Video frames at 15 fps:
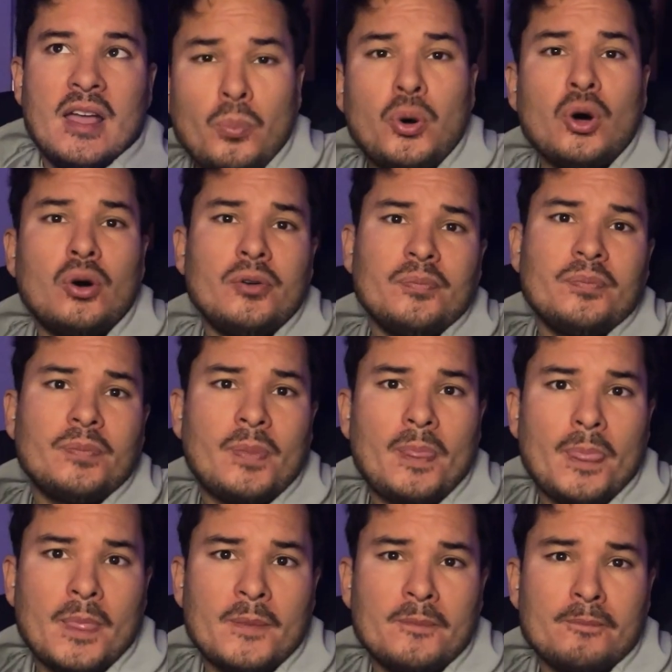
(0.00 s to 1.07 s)
Porn
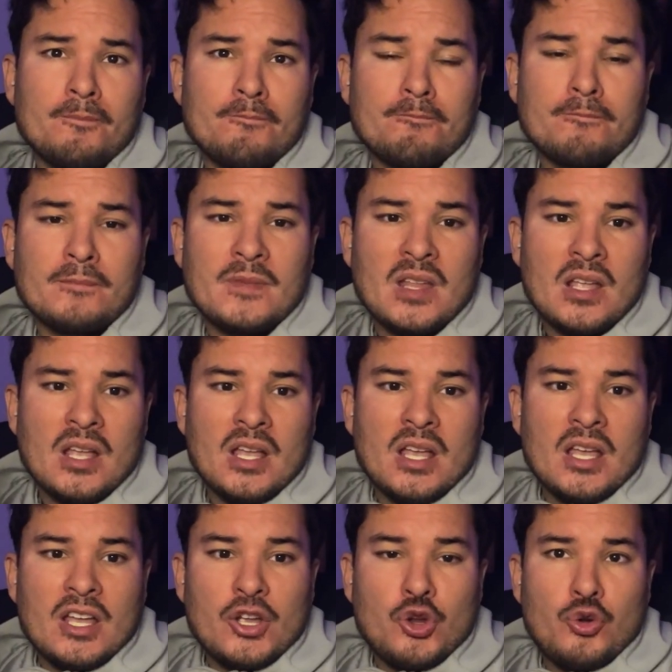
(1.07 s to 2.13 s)

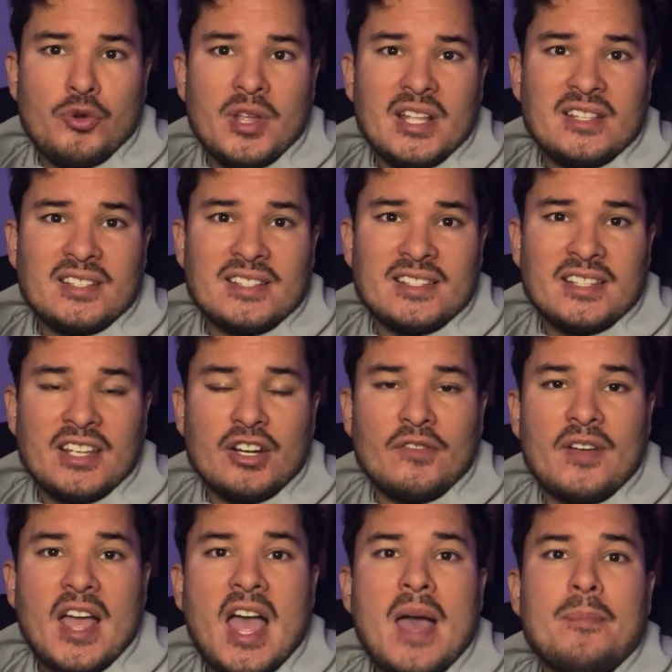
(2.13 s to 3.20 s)
creates a state of
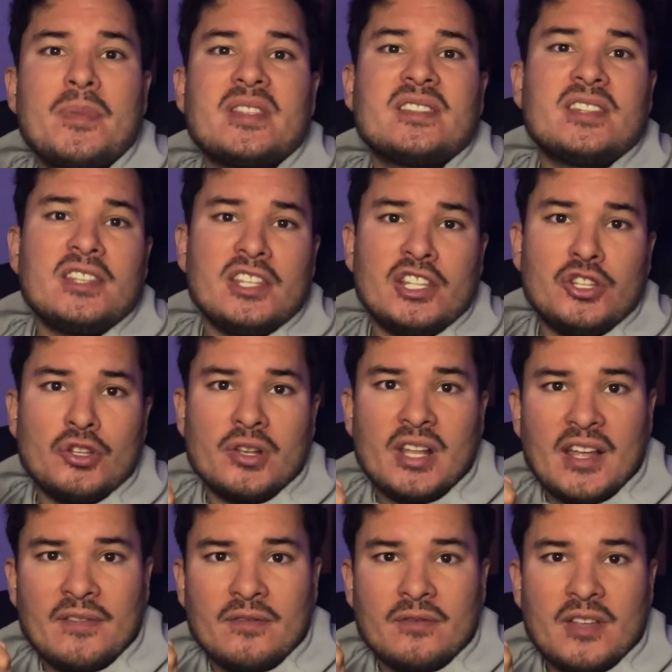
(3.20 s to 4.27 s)
apathy in your
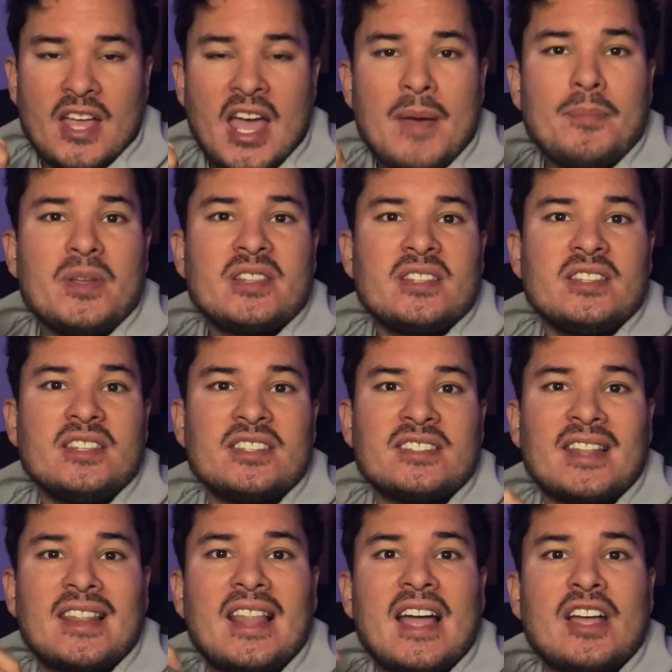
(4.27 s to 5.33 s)
life. Apathy is
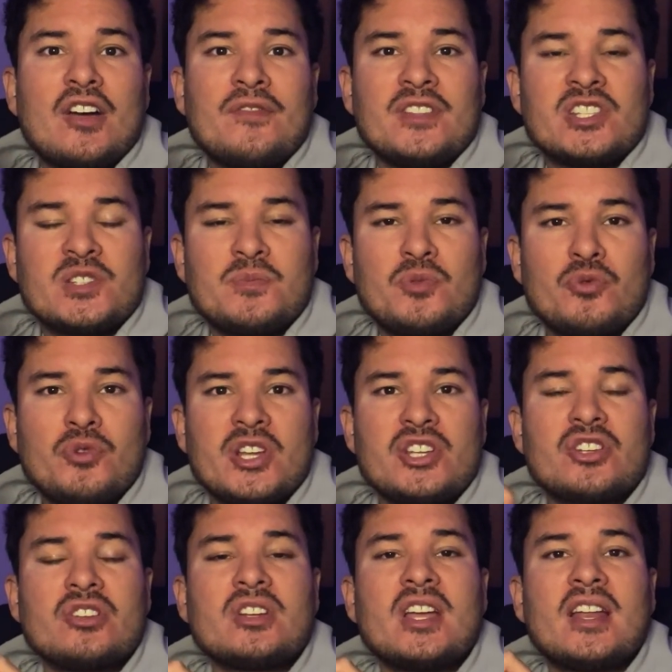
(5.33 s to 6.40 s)
a lack of
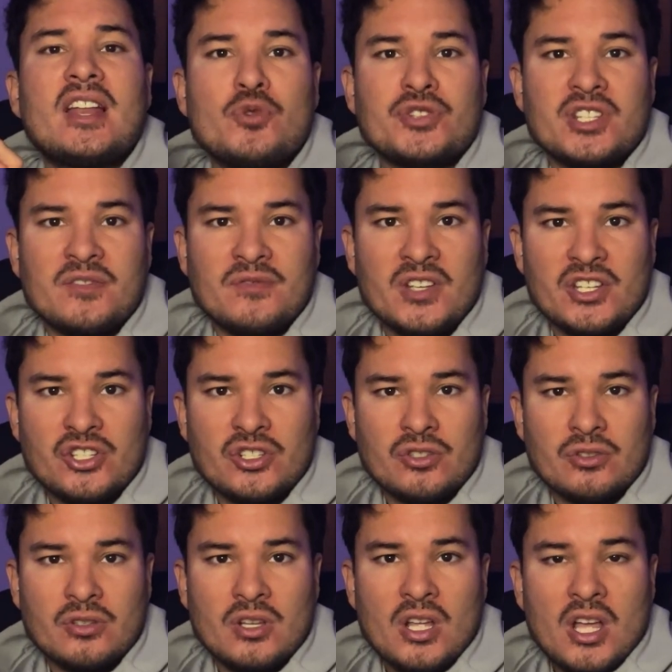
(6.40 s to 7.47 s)
inspiration and motivation.
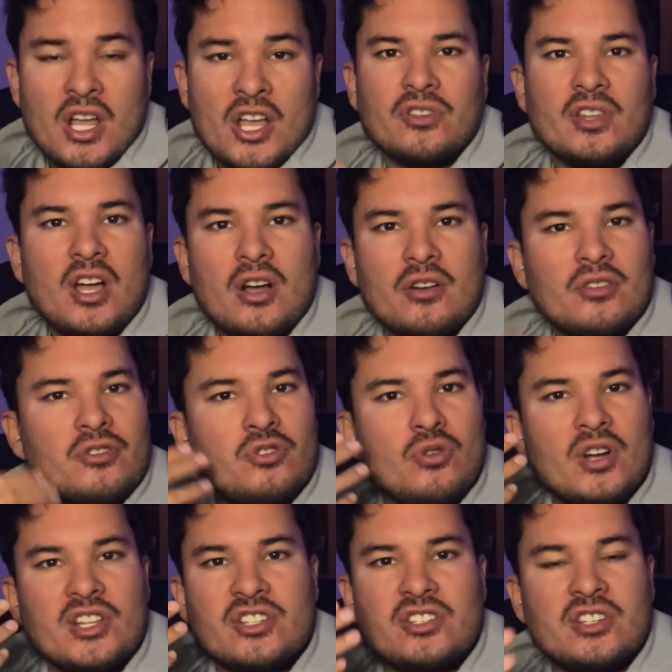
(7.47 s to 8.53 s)
Now,
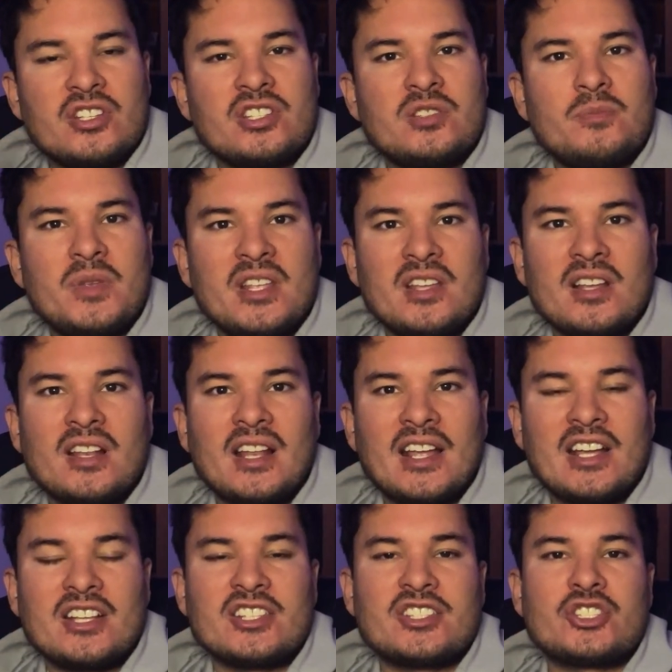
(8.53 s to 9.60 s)
you are just being
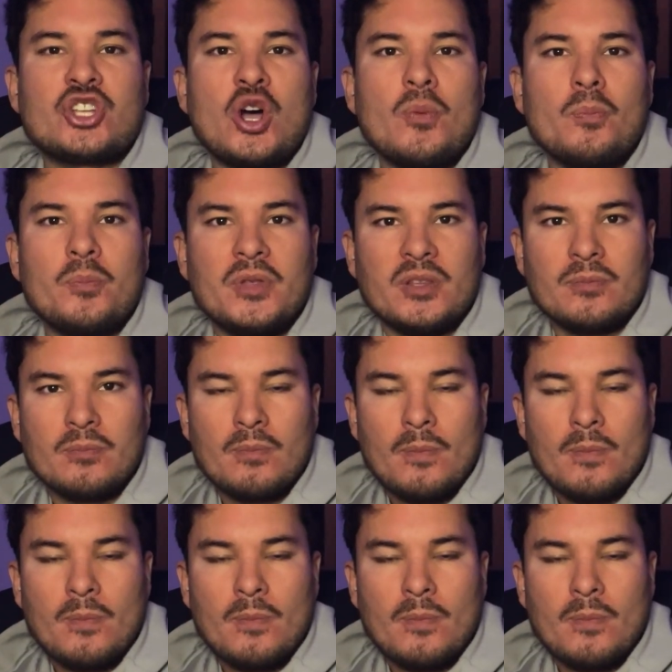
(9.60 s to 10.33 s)
like a zombie.